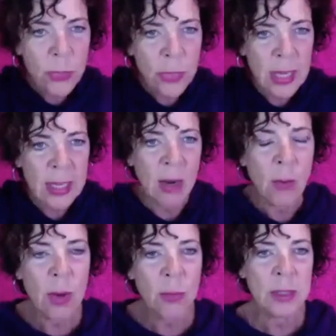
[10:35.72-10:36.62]
thinking?
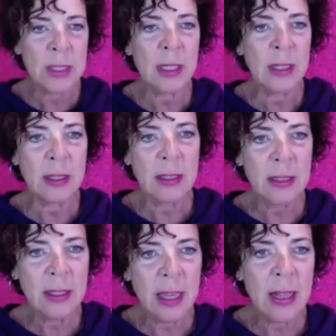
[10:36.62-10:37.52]
What was in
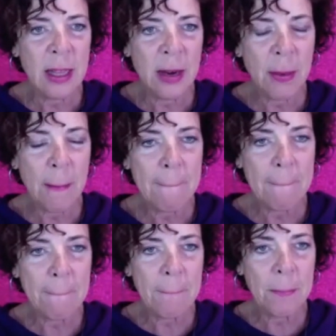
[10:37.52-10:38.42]
there?
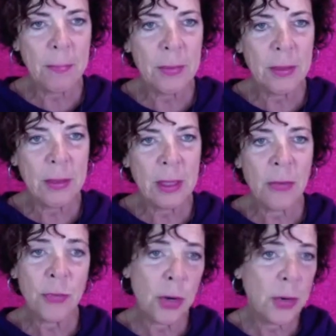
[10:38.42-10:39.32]

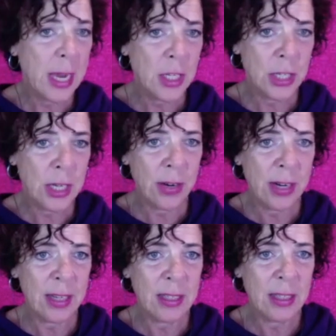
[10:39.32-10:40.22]
If you're okay sharing.